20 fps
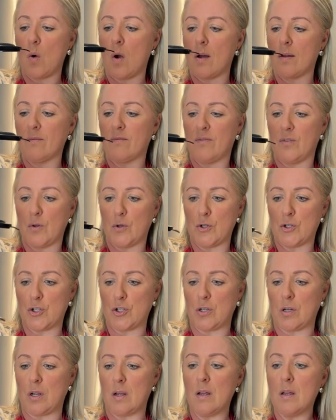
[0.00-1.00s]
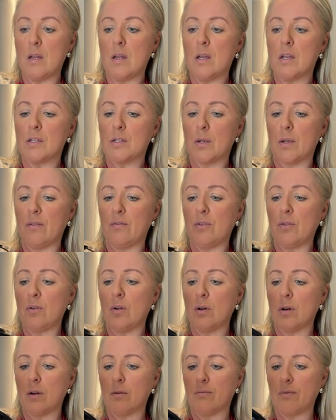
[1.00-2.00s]
Our red wine. Now,
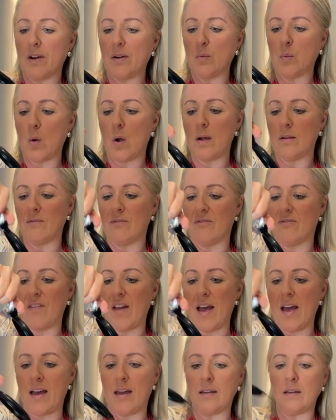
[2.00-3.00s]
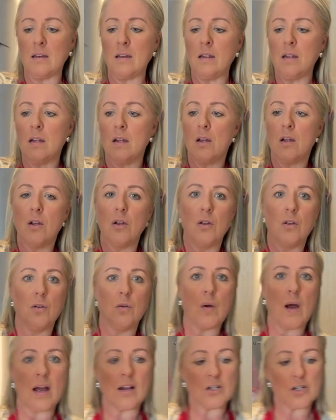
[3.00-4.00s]
you can do this as a
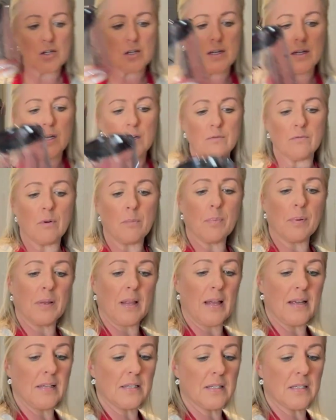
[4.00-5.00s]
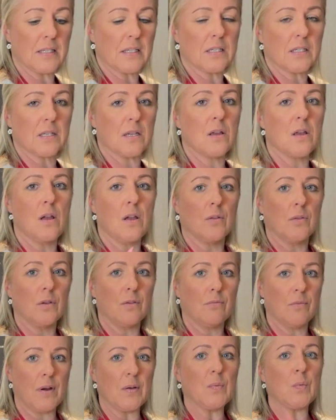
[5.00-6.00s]
white wine version. So if you're
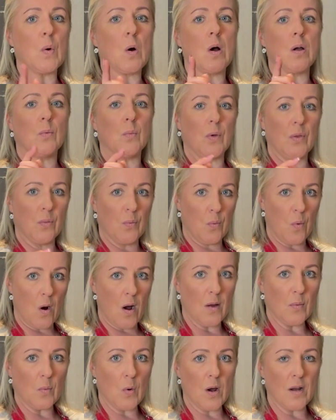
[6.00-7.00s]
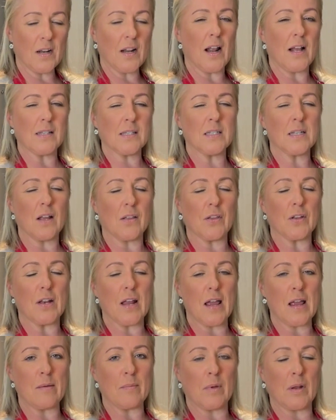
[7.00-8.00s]
not a red wine fan,
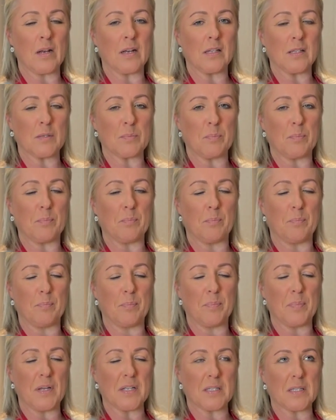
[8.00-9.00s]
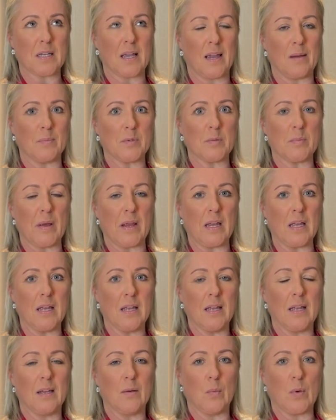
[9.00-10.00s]
you actually can replace the
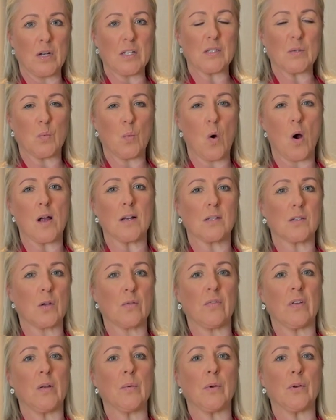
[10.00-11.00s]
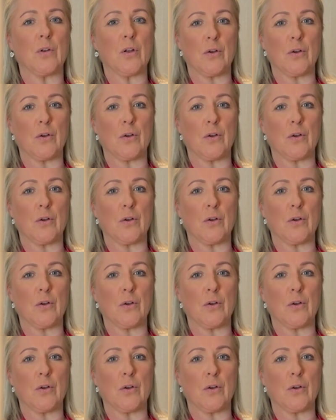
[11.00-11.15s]
red wine with white wine.